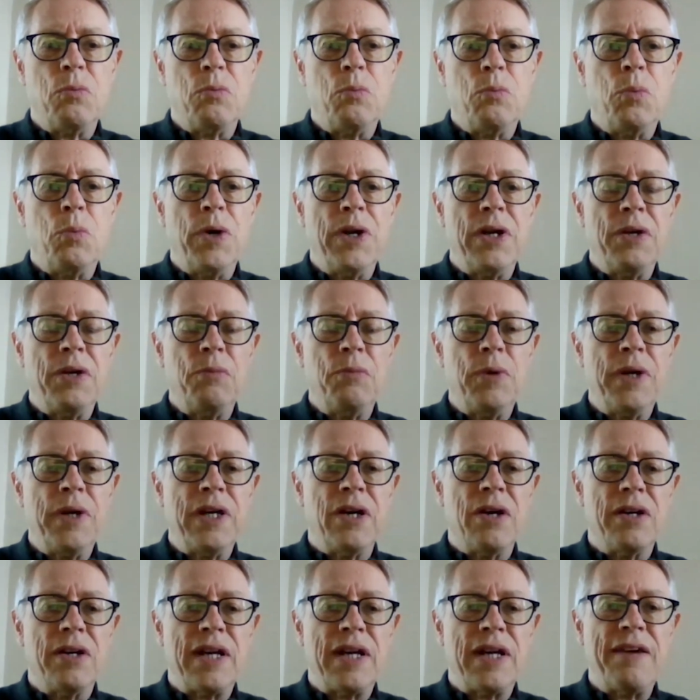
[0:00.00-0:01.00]
we
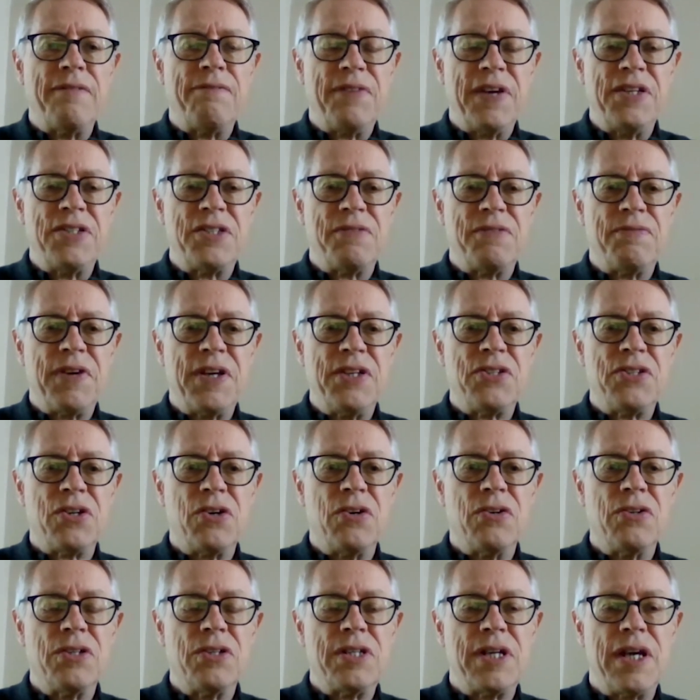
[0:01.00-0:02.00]
can't have face-to-face
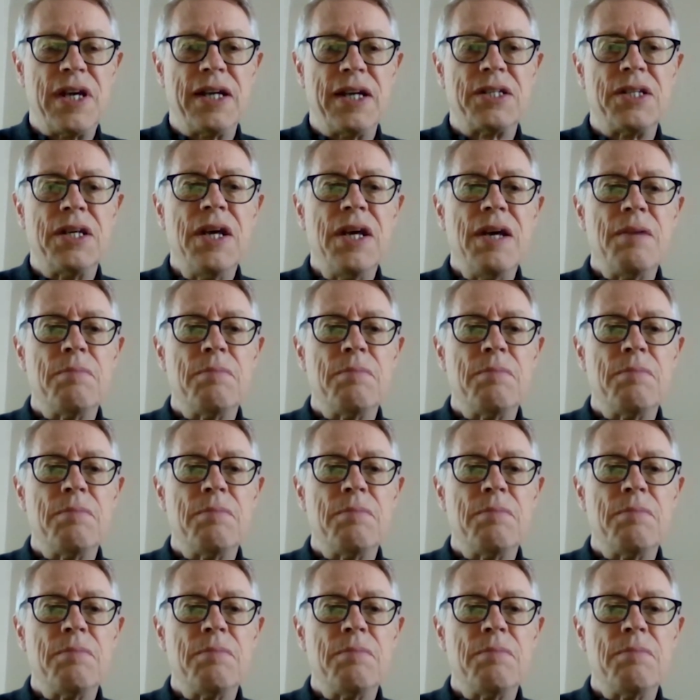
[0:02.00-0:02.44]
contact,